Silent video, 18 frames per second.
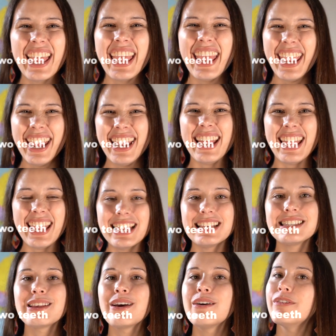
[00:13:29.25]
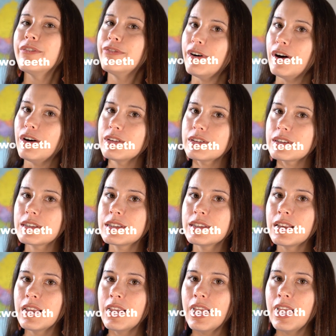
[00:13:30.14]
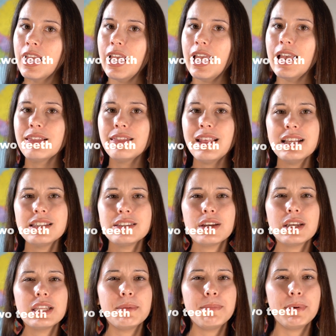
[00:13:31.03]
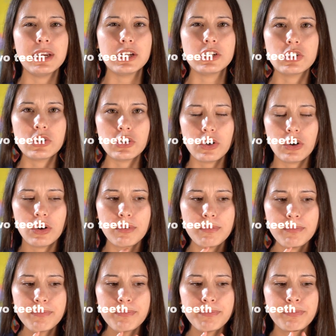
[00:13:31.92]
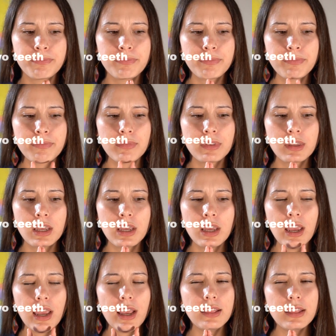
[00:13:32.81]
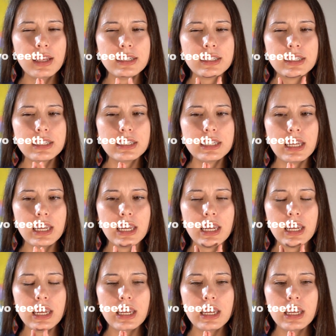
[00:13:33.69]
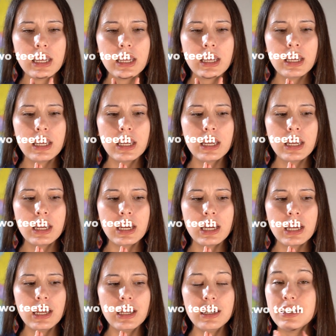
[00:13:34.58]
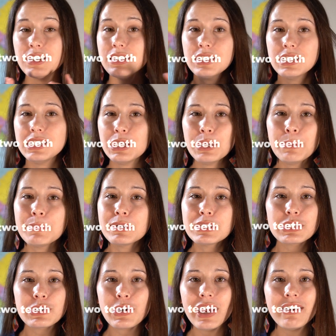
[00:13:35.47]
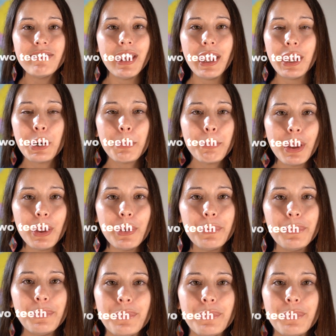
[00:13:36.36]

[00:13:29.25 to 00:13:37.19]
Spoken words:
It is false. And let's look at the picture. And let's see. Does the teal Munster have a hair bow?